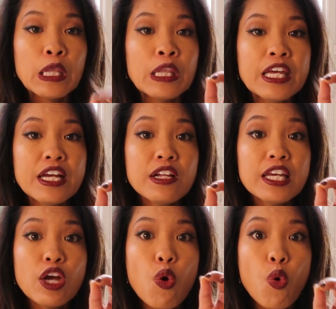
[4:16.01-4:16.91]

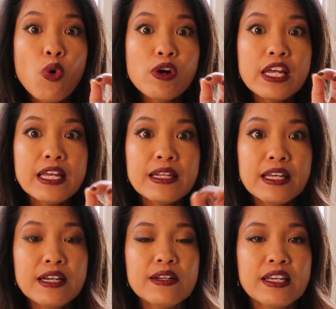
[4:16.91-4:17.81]
legally or
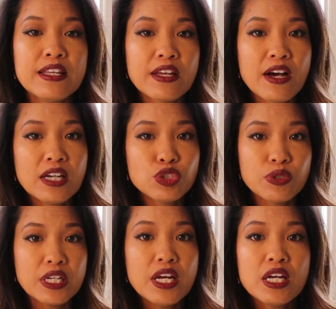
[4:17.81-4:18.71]
illegally in the
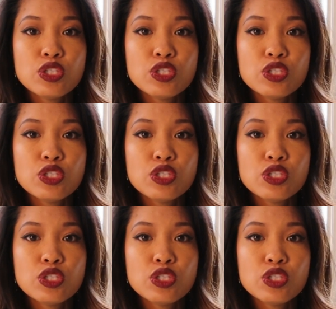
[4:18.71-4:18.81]
country,